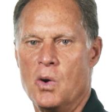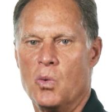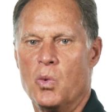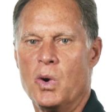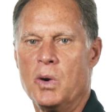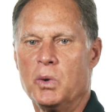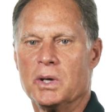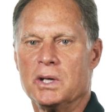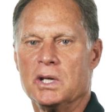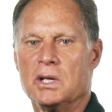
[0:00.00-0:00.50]

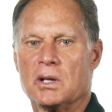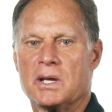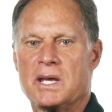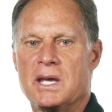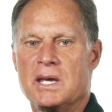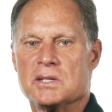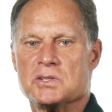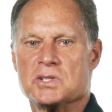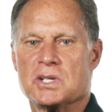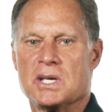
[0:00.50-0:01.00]
Where would little
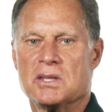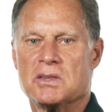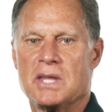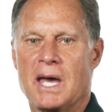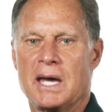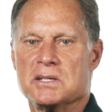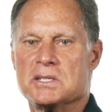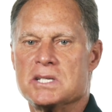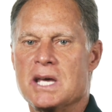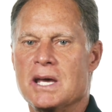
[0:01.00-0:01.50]
kids get
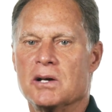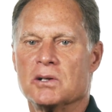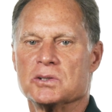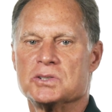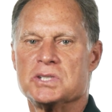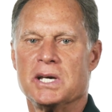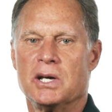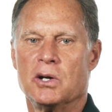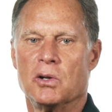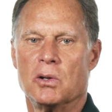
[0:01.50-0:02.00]
that
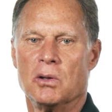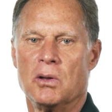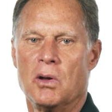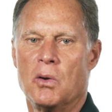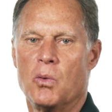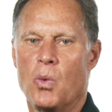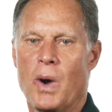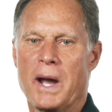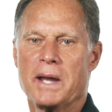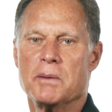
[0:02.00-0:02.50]
telltale
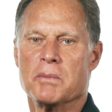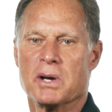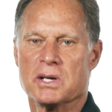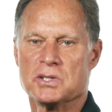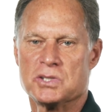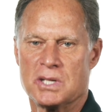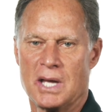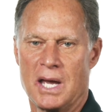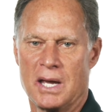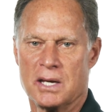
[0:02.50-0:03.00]
white
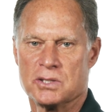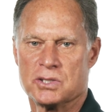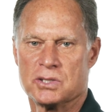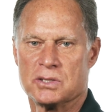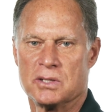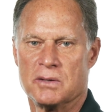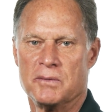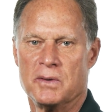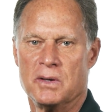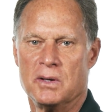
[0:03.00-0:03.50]

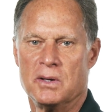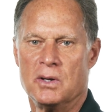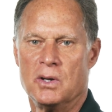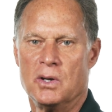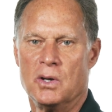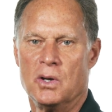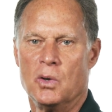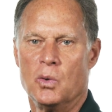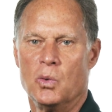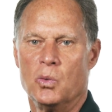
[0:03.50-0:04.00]
mustache?
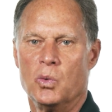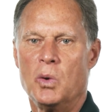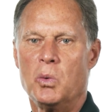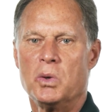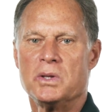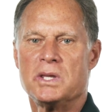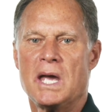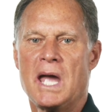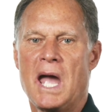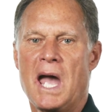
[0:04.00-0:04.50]
What
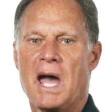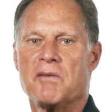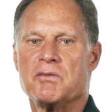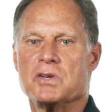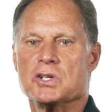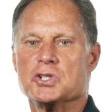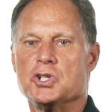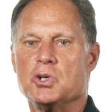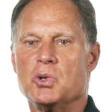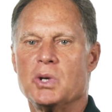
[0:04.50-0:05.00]
would they have
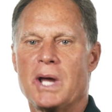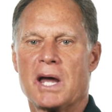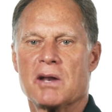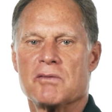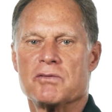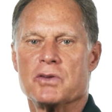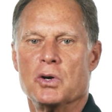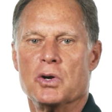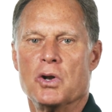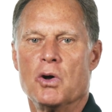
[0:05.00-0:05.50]
to shoot out
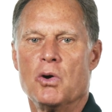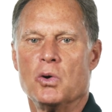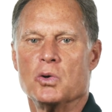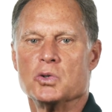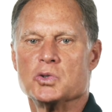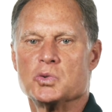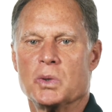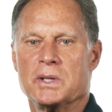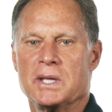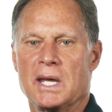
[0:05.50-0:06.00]
of their
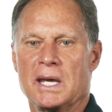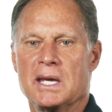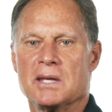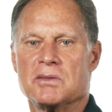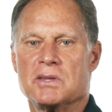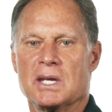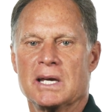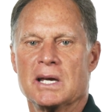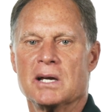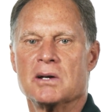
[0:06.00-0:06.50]
nose when they
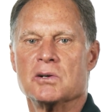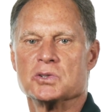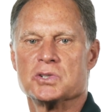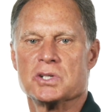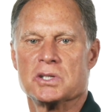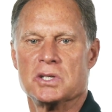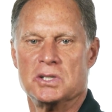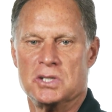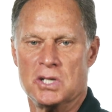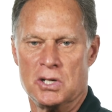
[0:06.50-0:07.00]
get the giggles
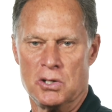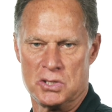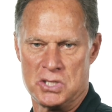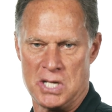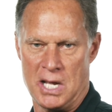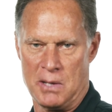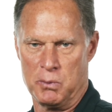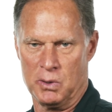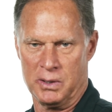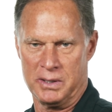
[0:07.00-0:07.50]
at the dinner
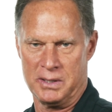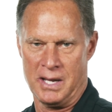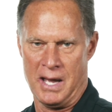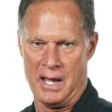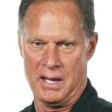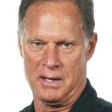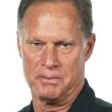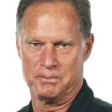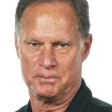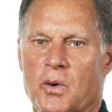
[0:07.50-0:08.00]
table at
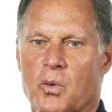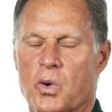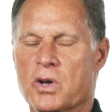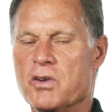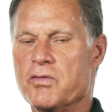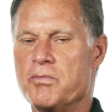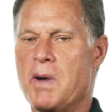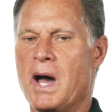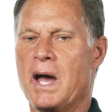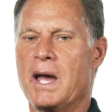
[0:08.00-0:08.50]
night?
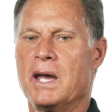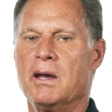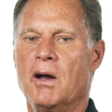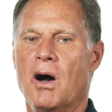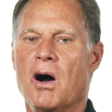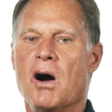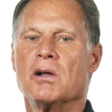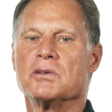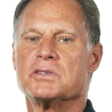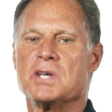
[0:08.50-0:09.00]
One of my
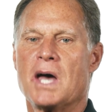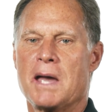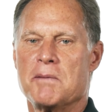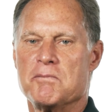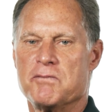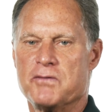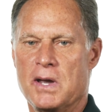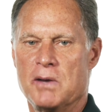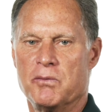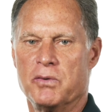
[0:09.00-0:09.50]

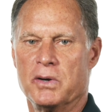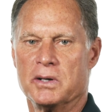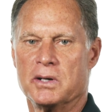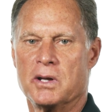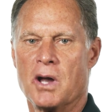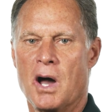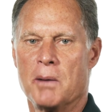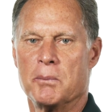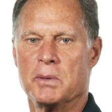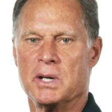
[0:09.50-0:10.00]
all-time favorite
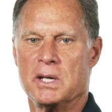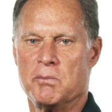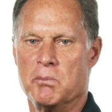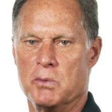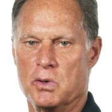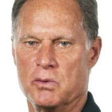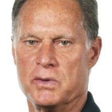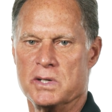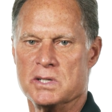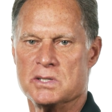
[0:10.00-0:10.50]
comedy
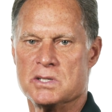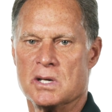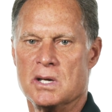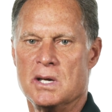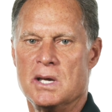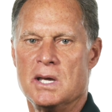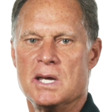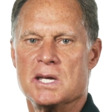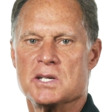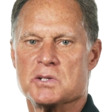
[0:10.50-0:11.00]
movies
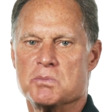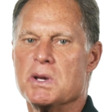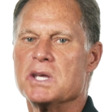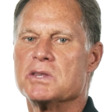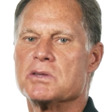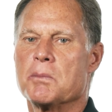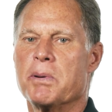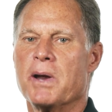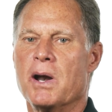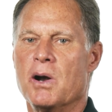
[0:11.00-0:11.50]
is
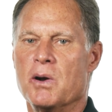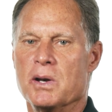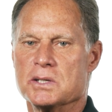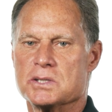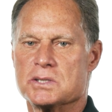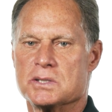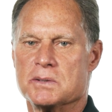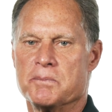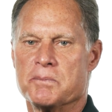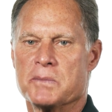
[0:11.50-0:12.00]
Meet the
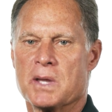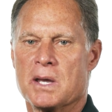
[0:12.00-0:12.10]
Parents.